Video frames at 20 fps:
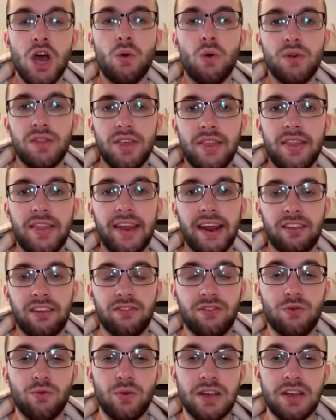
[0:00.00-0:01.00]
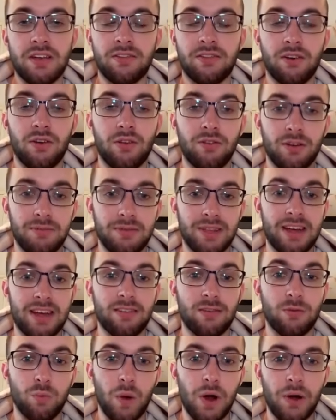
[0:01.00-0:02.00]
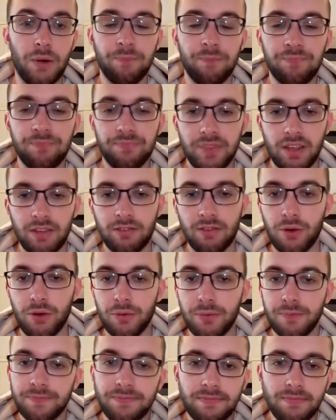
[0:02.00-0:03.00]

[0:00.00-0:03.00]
within the next few weeks on top of that as well. So